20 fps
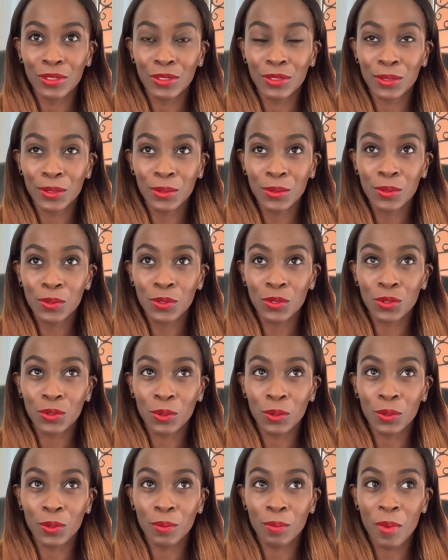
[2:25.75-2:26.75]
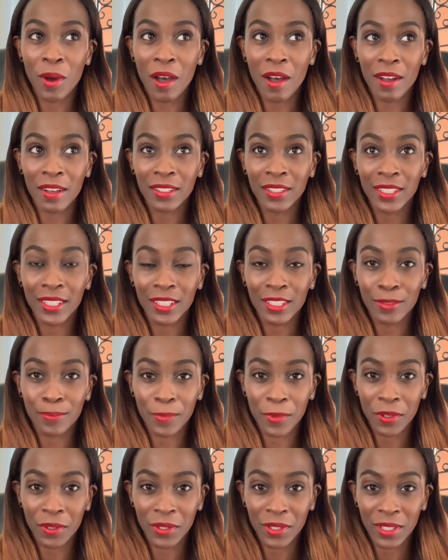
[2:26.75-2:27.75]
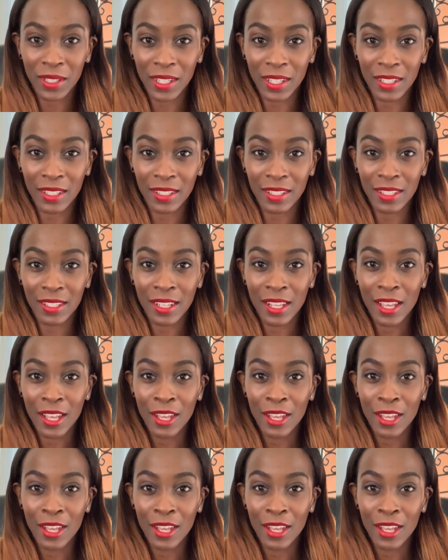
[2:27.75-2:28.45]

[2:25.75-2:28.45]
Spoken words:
Use your past experiences